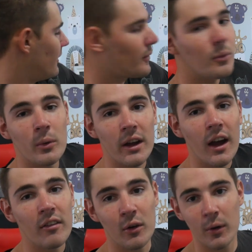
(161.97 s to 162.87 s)
we
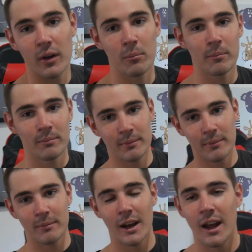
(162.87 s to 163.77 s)
have a crib.
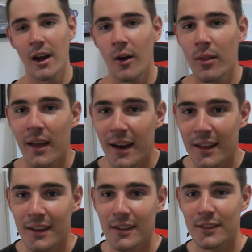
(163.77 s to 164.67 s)
Now that
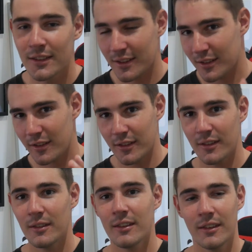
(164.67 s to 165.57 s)
is
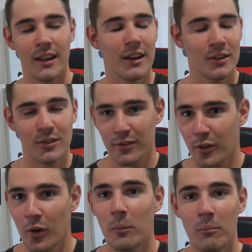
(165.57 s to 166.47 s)

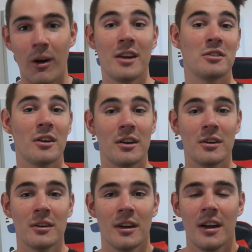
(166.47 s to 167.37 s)
for my
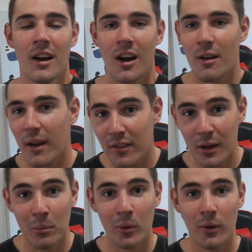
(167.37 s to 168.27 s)
child. I'm having a
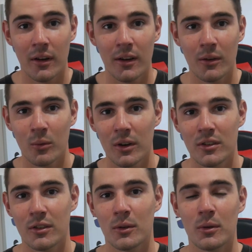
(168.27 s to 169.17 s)
boy, which
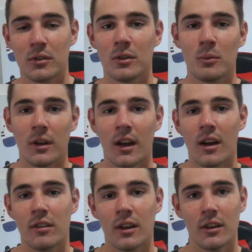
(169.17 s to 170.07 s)
is awesome. We're
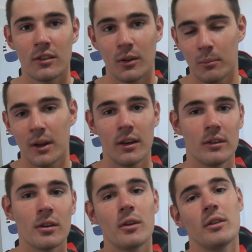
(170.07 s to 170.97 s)
having, so me and
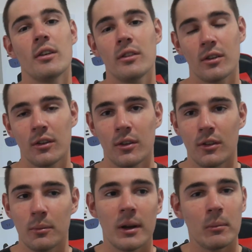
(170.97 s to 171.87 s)
Tonya
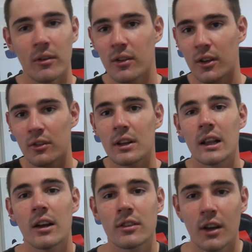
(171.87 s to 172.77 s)
has been in my videos for the
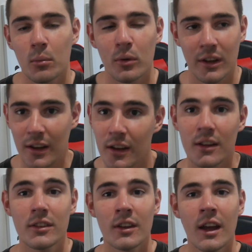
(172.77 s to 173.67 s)
last couple of
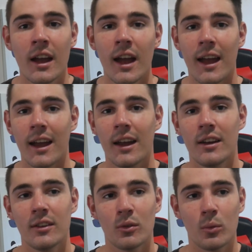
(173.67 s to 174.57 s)
years,
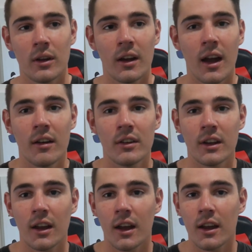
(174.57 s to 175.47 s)
and we are
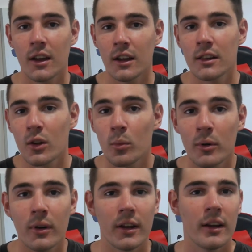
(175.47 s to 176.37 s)
having a little
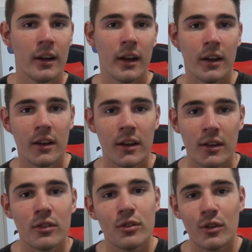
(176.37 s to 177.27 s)
boy, and he
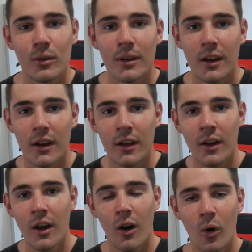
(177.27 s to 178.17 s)
is due in
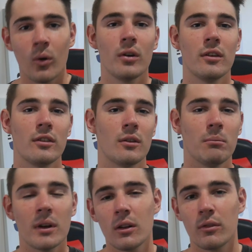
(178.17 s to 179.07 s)
August,
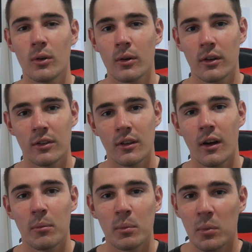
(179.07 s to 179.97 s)
middle of August.
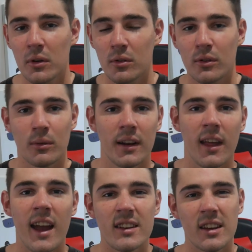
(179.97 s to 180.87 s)
I'm pretty sure it's around the
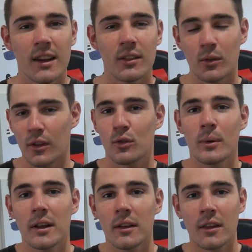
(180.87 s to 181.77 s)
18th or the
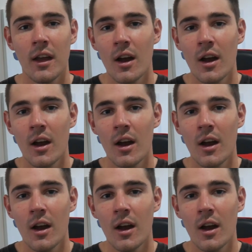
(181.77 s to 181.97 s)
20th,